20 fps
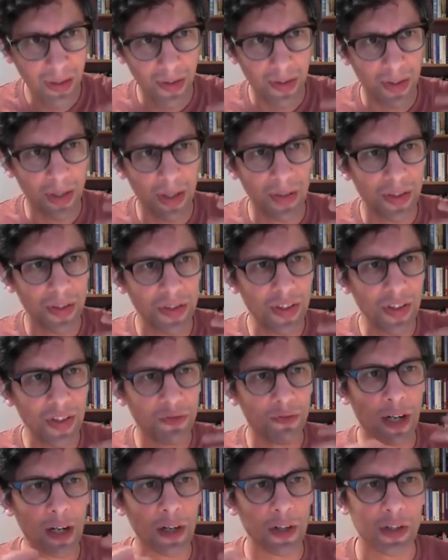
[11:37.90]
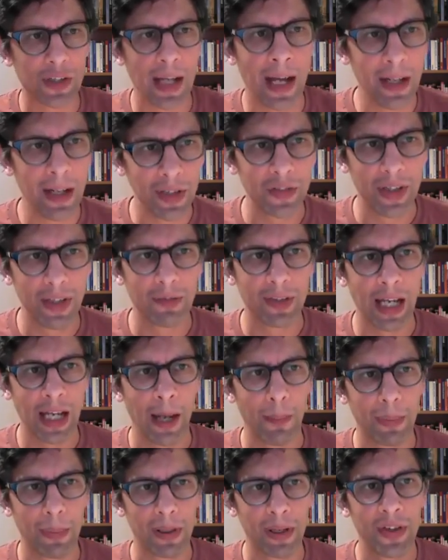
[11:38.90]
the dysfunctionality of
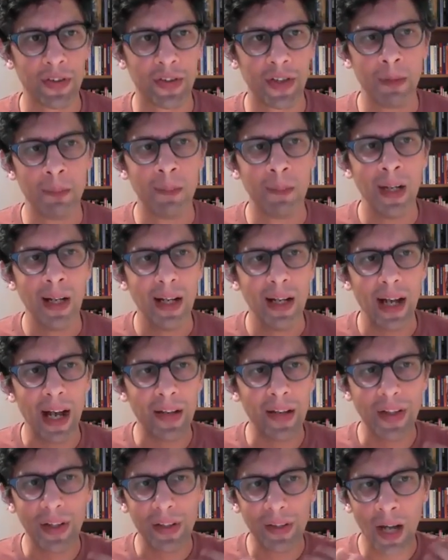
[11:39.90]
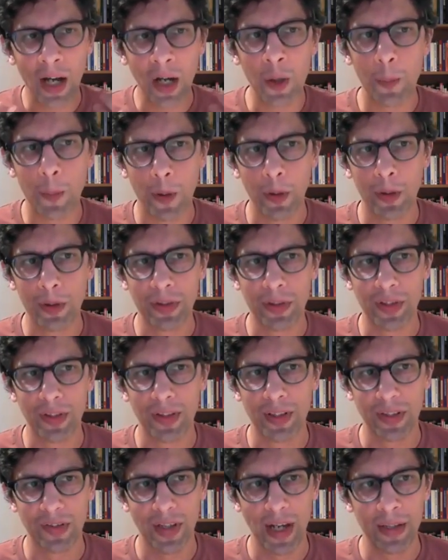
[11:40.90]
capitalism is at no point in
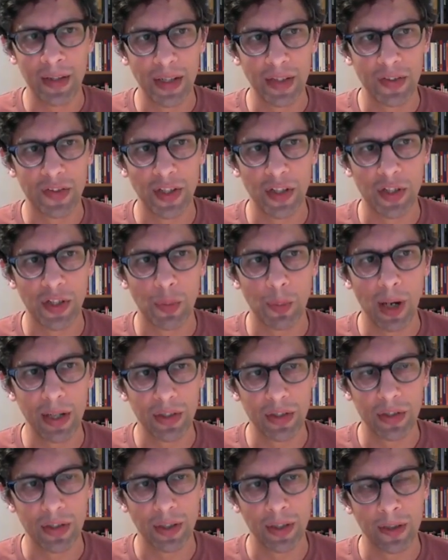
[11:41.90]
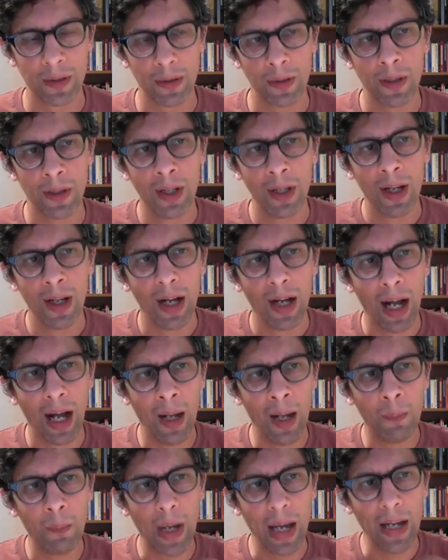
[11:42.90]
this situation
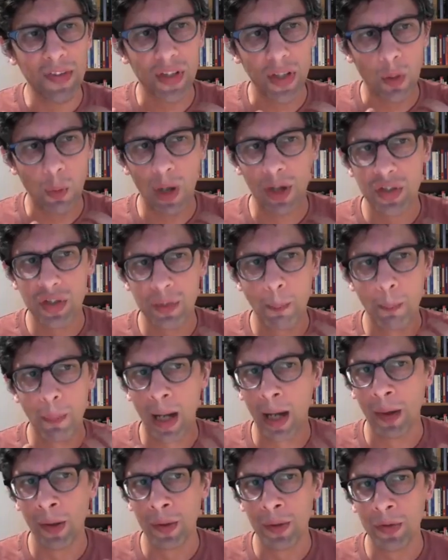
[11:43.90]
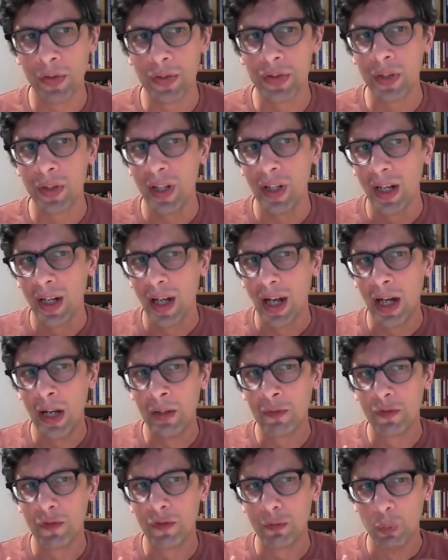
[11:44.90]
is the question posed
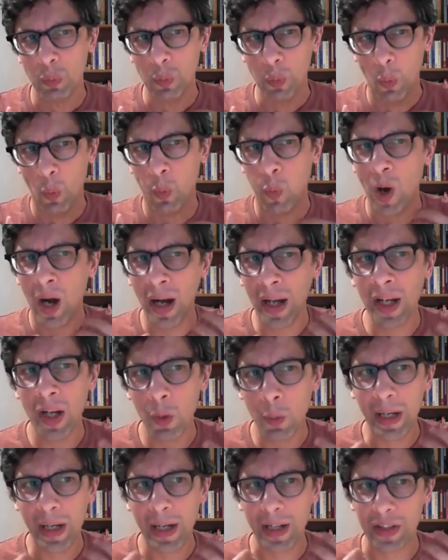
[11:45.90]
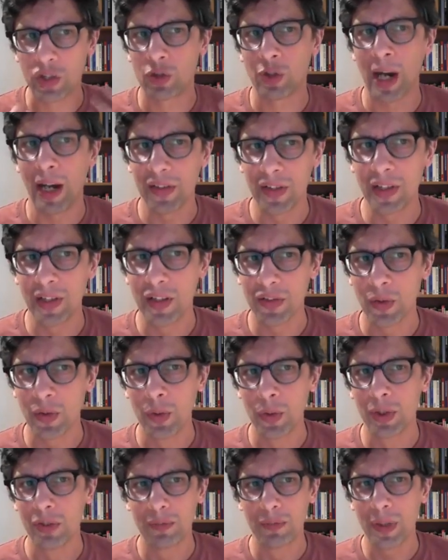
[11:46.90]
of why are we extracting this
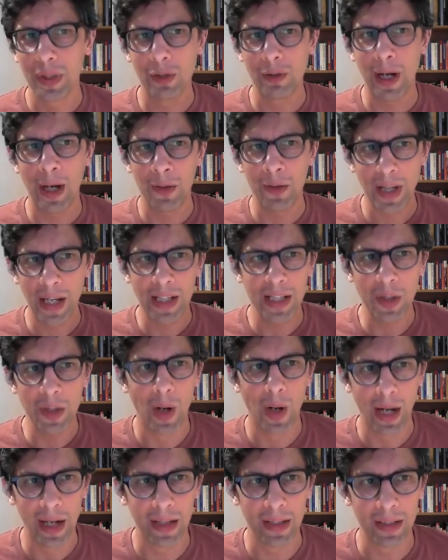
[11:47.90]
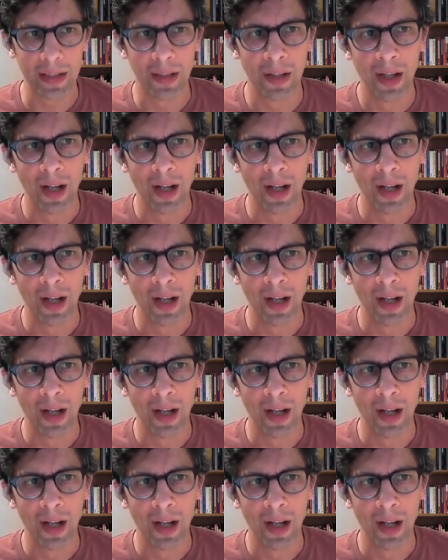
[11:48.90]
oil from the ground anyway?